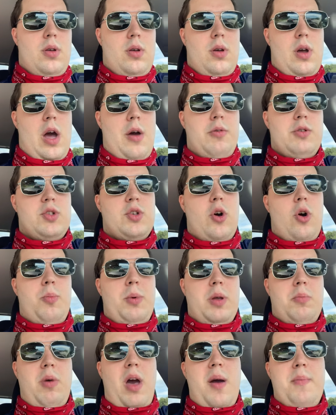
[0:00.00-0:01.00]
I was
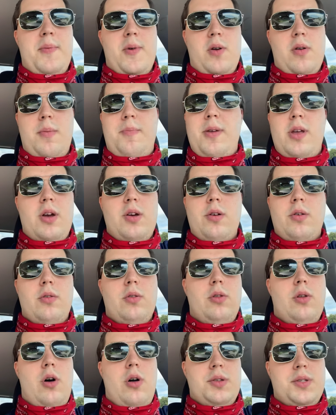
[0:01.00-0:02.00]
hoping Matt Murray be a
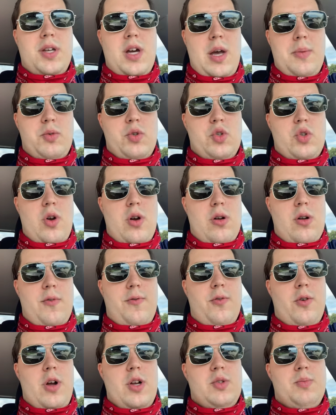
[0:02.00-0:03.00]
longtime starter
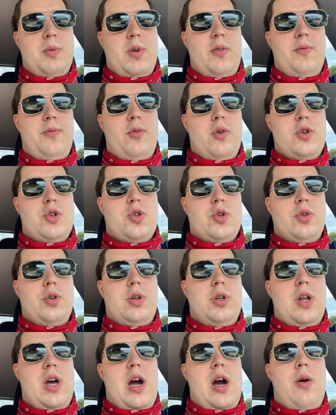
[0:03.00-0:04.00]
for us. But unfortunately,
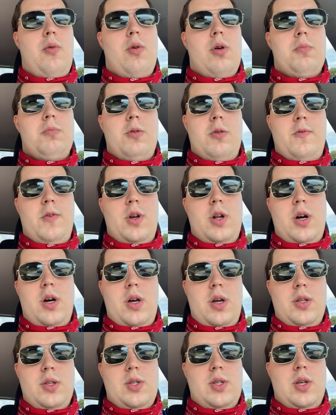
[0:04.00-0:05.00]
now we're moving
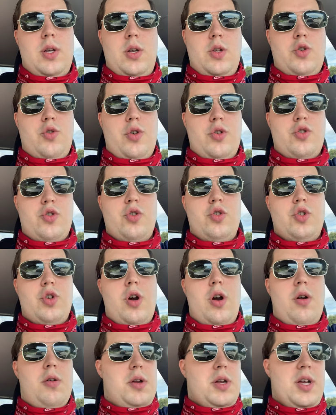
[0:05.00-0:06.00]
on to Tristan
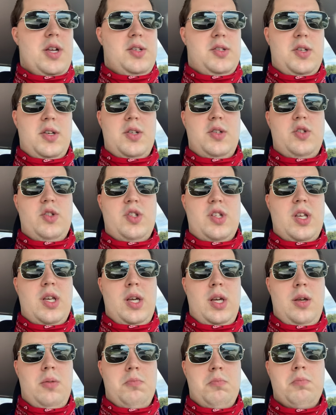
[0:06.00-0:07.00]
Jarry. It's his
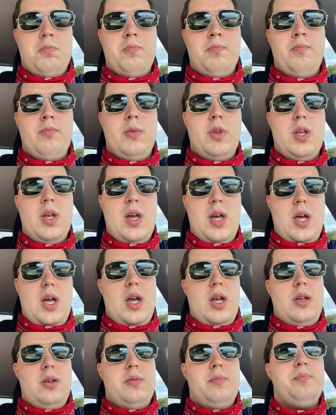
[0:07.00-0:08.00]
team.
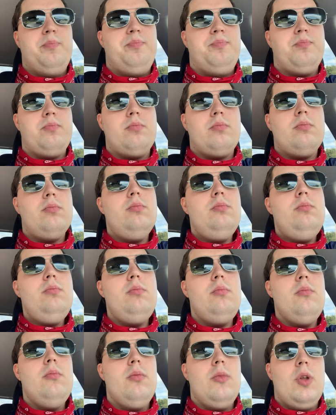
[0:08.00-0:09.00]
And
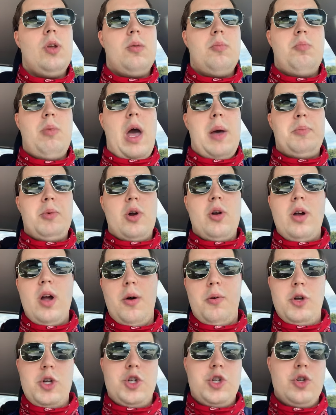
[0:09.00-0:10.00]
Matt Murray, I
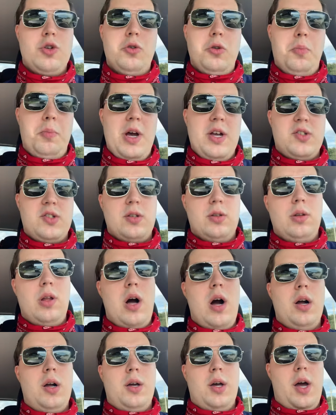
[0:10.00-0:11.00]
wish you the best of
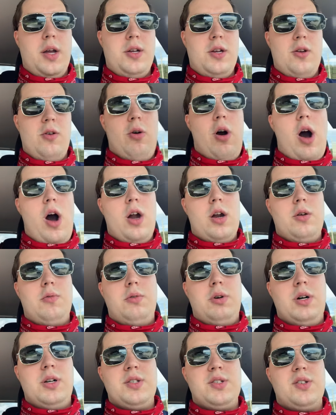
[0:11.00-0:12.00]
luck. I know
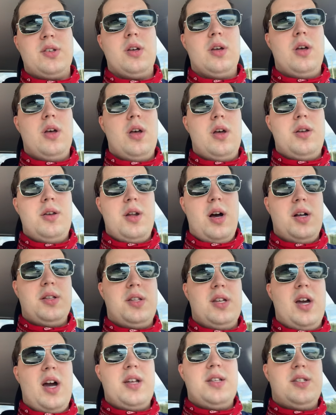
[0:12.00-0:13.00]
Ottawa's not
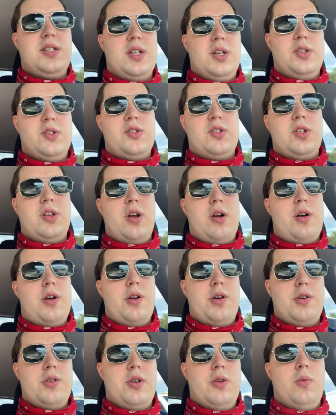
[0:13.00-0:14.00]
the ideal
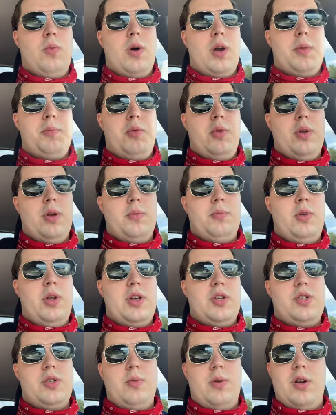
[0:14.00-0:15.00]
scenario you want to
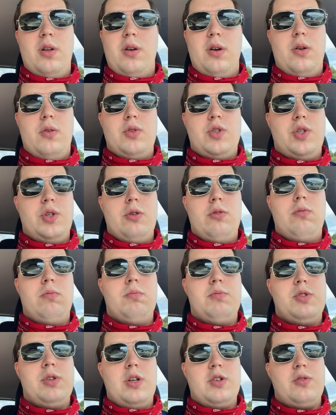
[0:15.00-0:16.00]
place you want to go to,
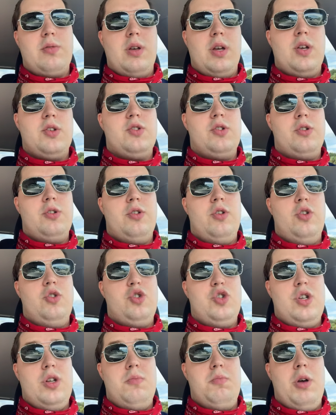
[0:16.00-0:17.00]
especially because you need
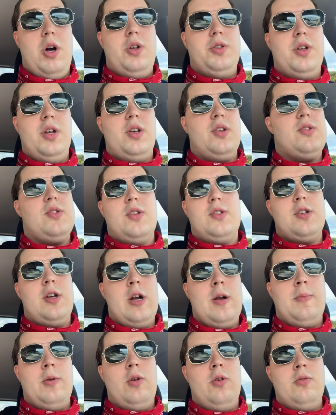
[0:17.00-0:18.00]
Gene Melnick as a
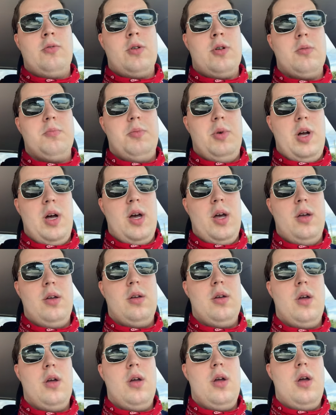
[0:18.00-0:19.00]
terrible owner. But
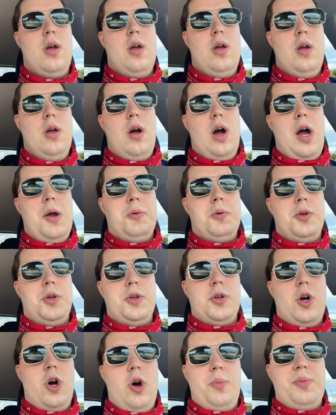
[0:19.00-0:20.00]
I
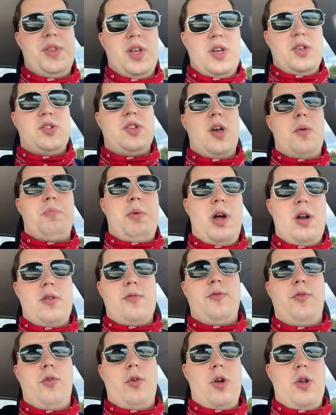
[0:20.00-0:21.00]
really hope things get better
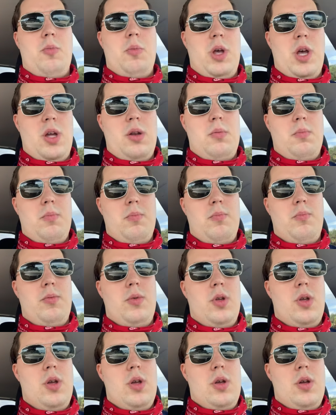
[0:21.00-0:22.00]
for you,
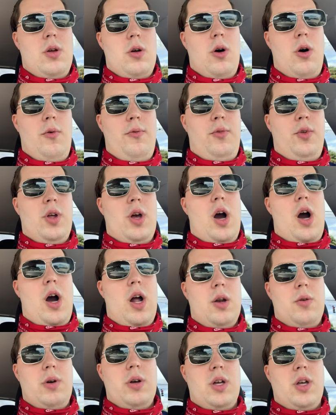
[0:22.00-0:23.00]
man. Hopefully
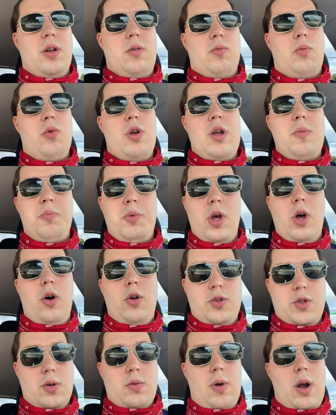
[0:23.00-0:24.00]
Ottawa can
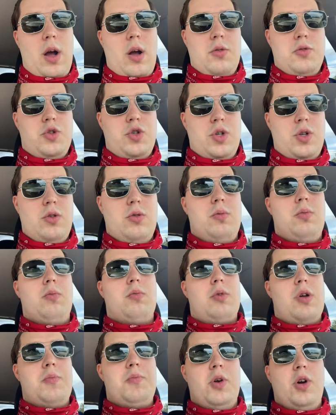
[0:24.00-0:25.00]
rebuild around you,
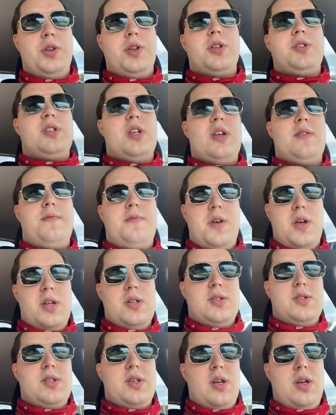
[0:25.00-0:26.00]
rebuild a
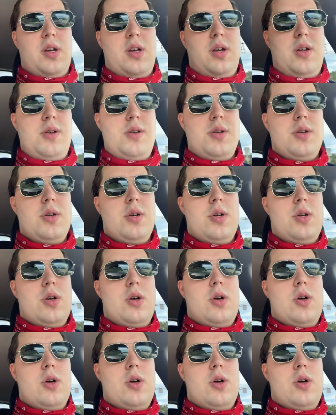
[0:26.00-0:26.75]
defense, and